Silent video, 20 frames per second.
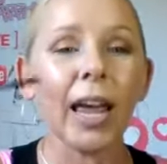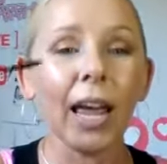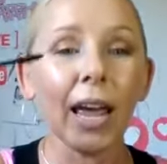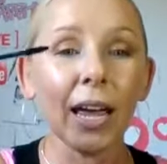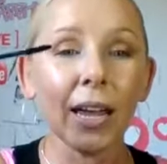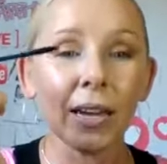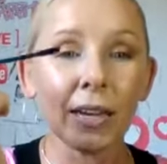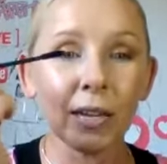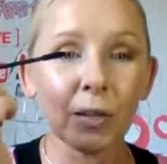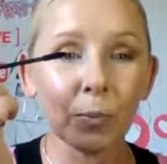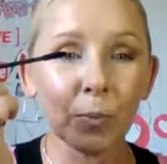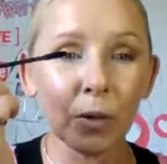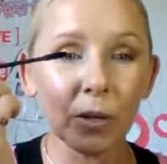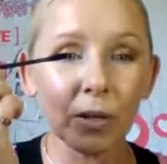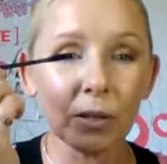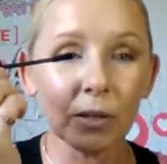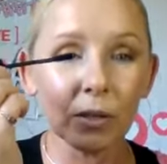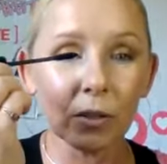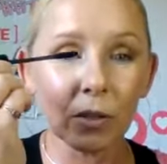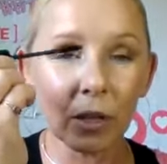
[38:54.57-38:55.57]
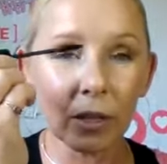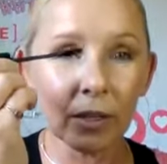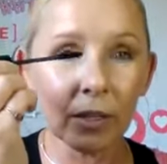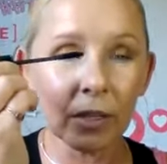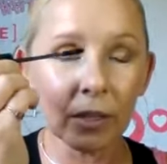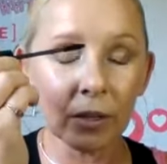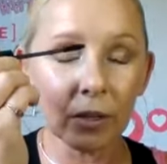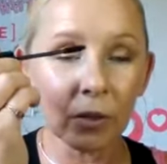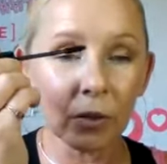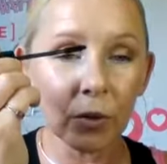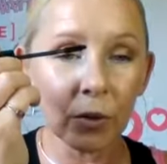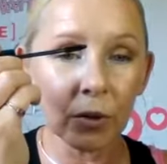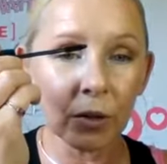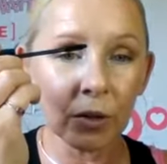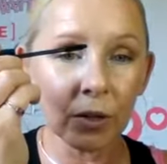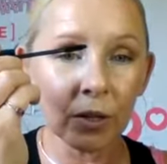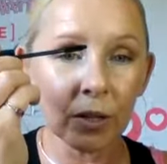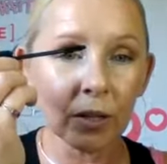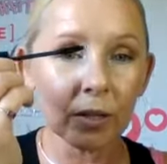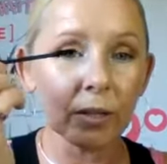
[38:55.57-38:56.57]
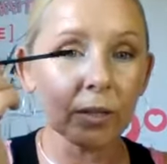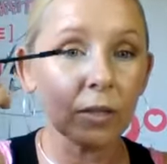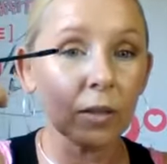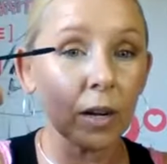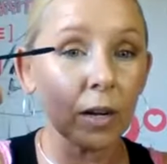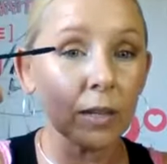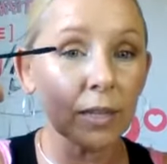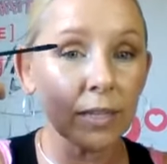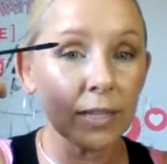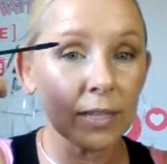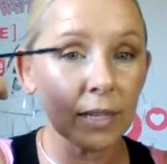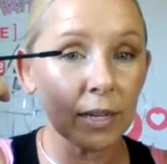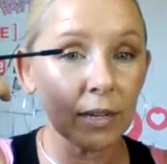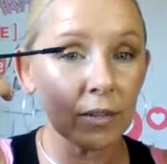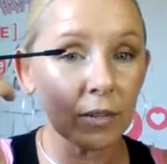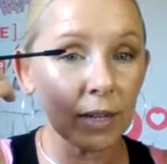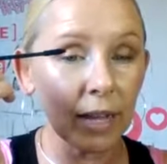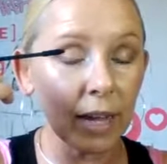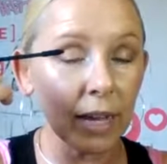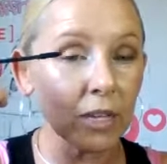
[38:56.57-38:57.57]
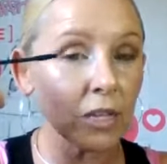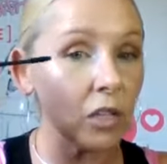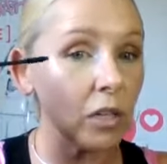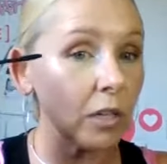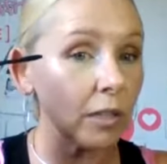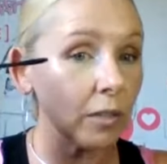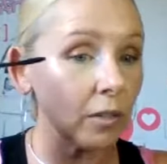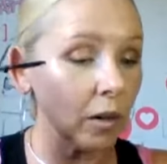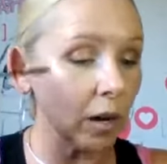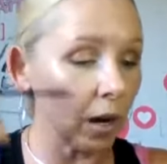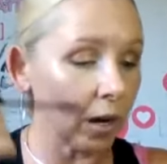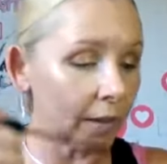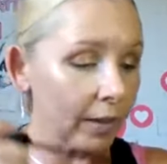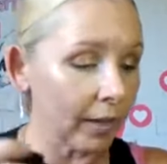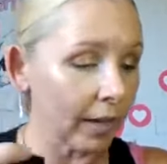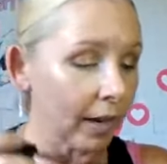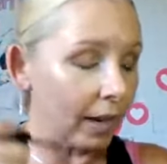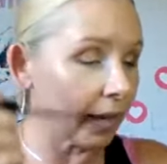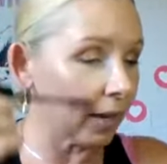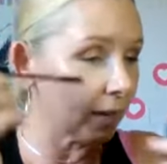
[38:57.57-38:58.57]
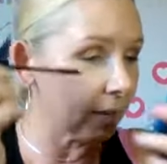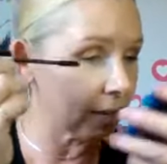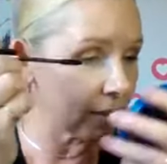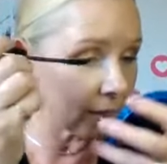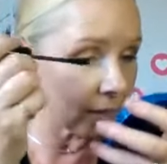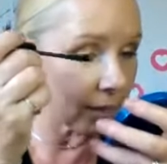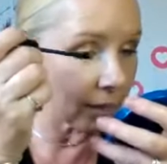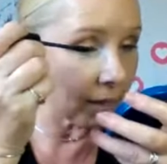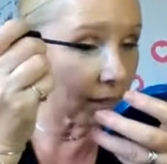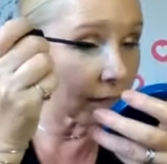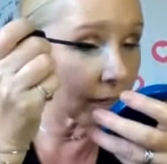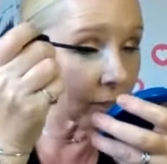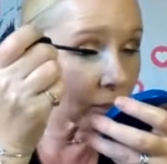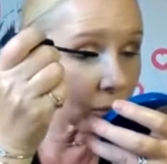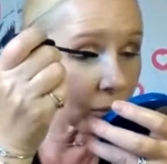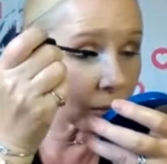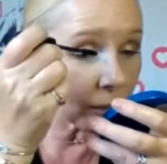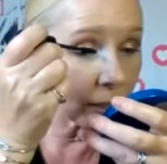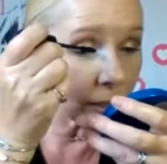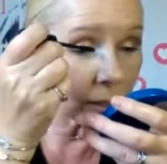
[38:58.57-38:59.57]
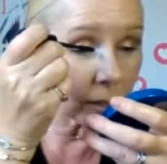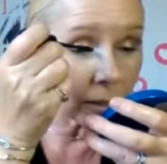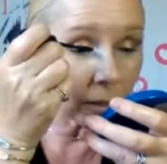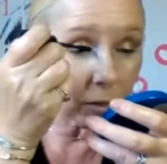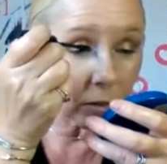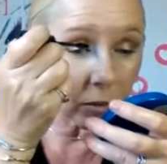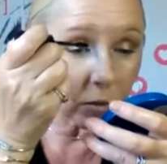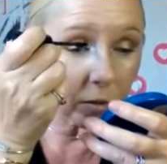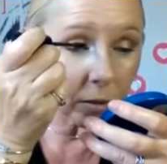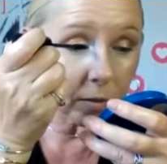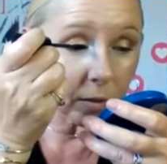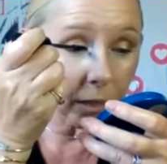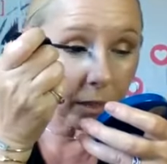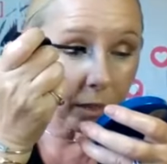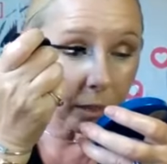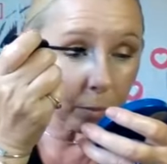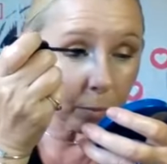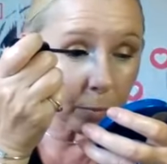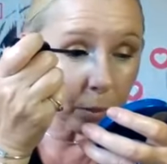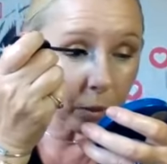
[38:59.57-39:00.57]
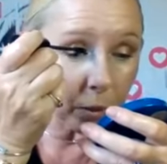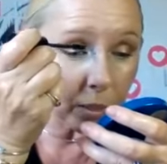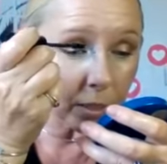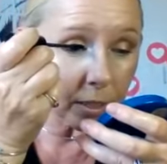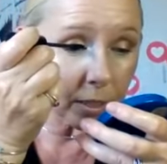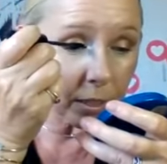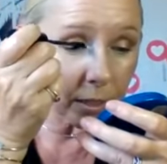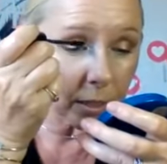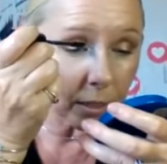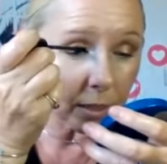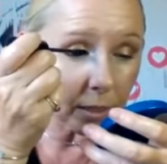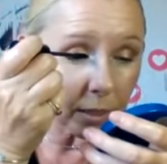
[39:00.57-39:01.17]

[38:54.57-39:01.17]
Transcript: and put a little on the inner corner, a little on the center lash, a little on the end, and create sort of like a burst